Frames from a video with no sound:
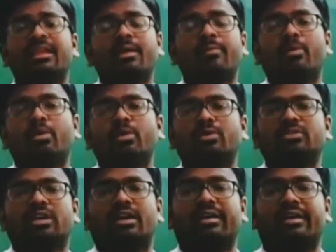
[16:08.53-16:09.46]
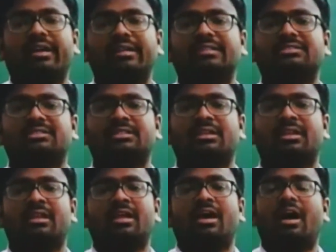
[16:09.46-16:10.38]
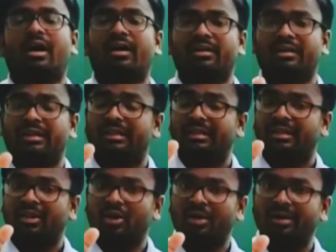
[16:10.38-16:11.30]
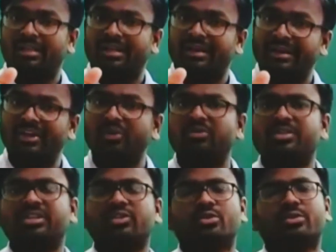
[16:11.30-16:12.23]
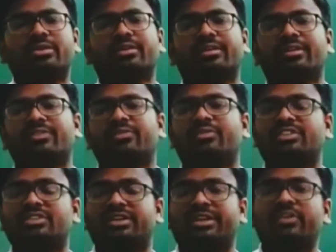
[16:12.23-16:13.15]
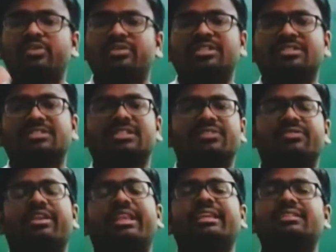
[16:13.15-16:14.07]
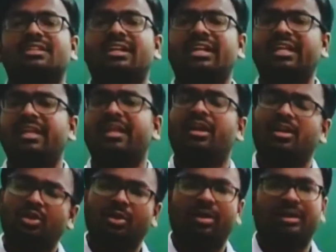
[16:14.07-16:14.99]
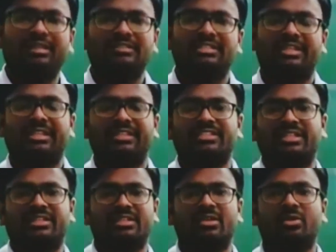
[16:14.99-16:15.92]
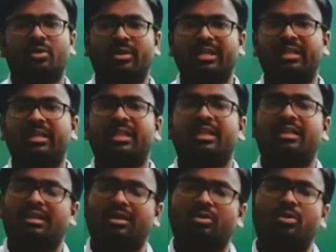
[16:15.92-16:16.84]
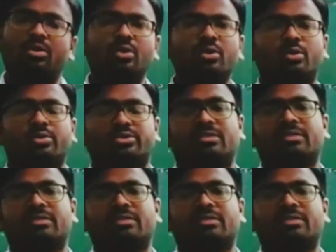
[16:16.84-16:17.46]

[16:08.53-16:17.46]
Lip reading: monosaccharides are called reducing sugars, which reduces the fillings and tolerance reagent. Okay. Now glucose